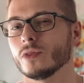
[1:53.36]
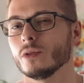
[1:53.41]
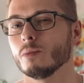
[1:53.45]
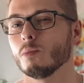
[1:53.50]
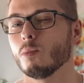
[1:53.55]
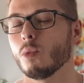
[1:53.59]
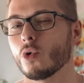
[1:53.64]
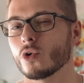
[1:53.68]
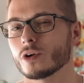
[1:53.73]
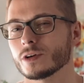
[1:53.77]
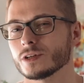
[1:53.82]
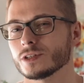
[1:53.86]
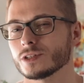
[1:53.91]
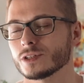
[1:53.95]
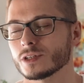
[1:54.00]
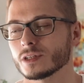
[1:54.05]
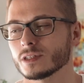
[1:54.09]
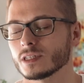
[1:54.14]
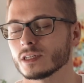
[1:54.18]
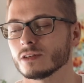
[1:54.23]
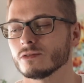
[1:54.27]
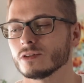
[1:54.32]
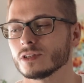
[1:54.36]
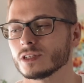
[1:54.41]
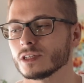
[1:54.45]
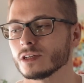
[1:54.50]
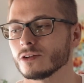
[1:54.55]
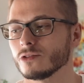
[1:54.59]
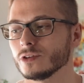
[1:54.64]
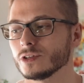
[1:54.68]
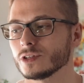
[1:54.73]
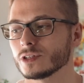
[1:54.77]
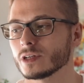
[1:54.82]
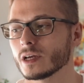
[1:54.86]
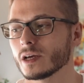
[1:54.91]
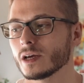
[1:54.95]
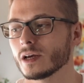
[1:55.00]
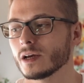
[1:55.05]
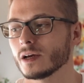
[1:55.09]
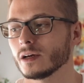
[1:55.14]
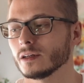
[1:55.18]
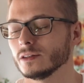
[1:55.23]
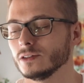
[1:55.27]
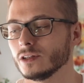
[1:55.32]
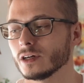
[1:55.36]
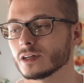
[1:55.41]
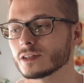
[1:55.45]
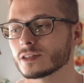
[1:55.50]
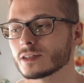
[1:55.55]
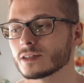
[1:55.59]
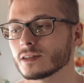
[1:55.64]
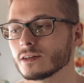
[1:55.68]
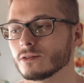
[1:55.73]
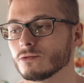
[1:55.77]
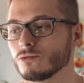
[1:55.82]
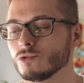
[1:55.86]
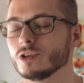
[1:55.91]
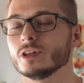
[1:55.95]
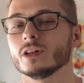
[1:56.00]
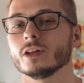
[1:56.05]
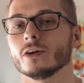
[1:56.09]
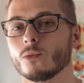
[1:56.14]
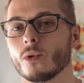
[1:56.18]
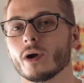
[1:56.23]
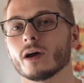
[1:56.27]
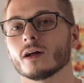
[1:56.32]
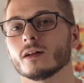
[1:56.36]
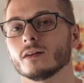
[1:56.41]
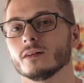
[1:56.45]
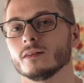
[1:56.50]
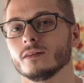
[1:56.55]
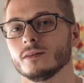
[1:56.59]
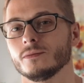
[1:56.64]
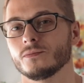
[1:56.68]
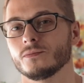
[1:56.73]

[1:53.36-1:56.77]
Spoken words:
The Boys TV series does really well.